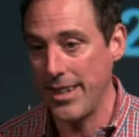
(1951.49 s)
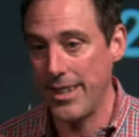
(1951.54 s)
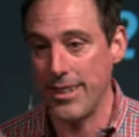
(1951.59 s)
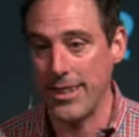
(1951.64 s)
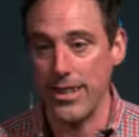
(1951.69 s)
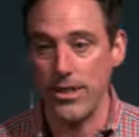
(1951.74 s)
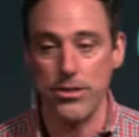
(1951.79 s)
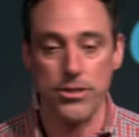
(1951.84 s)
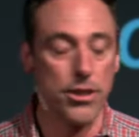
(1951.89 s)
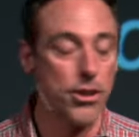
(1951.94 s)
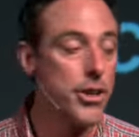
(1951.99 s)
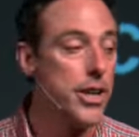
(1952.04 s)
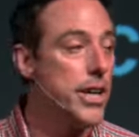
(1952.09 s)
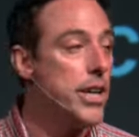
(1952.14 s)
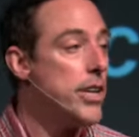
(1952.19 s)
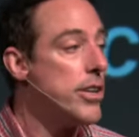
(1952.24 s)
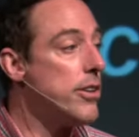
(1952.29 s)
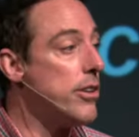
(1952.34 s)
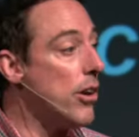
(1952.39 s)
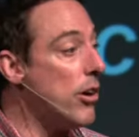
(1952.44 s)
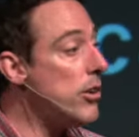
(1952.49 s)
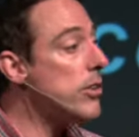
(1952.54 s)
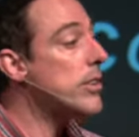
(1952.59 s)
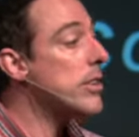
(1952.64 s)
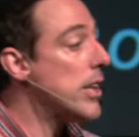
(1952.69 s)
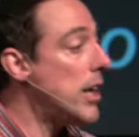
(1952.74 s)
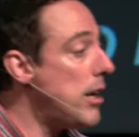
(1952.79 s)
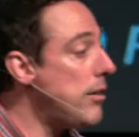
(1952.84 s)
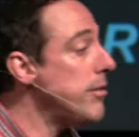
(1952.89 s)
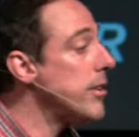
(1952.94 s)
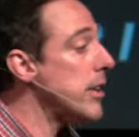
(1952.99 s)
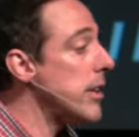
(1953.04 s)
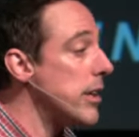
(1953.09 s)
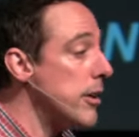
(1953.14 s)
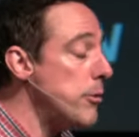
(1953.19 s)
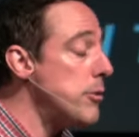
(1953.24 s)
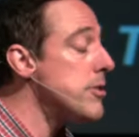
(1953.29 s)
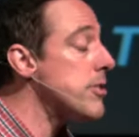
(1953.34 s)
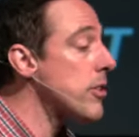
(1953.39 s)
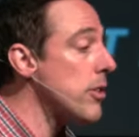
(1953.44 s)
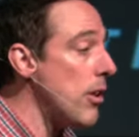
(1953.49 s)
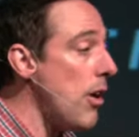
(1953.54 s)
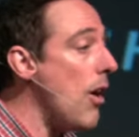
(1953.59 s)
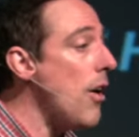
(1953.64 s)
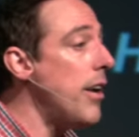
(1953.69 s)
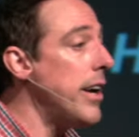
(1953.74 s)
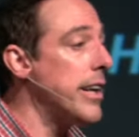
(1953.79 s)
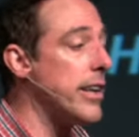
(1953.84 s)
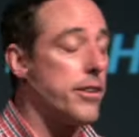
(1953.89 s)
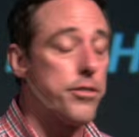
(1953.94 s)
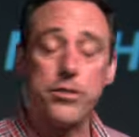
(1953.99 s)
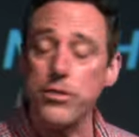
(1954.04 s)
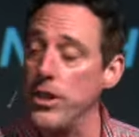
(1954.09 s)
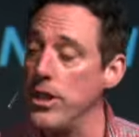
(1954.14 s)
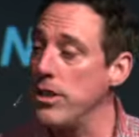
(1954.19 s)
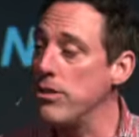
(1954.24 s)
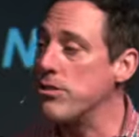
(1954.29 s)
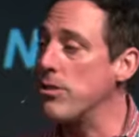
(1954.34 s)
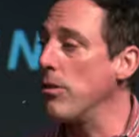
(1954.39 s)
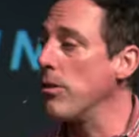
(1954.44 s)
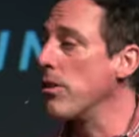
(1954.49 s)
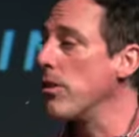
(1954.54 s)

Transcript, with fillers: All right, so the old covenant, it was glorious, so